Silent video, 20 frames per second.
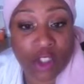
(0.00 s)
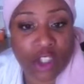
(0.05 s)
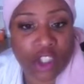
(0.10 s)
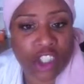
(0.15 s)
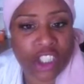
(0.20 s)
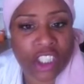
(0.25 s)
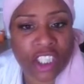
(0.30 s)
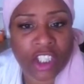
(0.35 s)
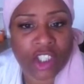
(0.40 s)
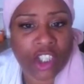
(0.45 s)
So
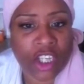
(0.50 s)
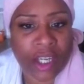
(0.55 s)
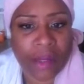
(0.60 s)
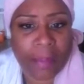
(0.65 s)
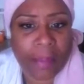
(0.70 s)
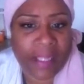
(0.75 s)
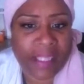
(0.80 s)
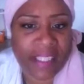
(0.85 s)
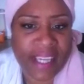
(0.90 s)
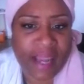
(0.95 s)
she said you
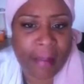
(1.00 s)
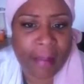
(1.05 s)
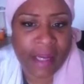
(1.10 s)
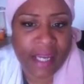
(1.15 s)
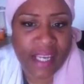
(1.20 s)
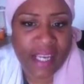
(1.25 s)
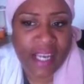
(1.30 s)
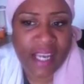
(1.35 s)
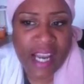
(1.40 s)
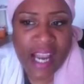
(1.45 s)
couldn't be
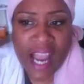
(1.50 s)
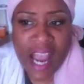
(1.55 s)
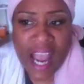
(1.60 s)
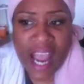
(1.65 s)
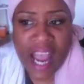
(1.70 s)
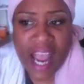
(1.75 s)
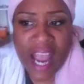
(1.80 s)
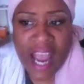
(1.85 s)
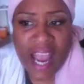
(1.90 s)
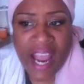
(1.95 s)
Temani,
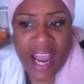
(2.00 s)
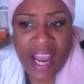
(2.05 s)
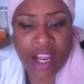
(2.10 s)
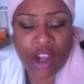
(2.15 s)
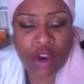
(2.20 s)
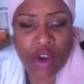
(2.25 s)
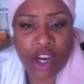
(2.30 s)
and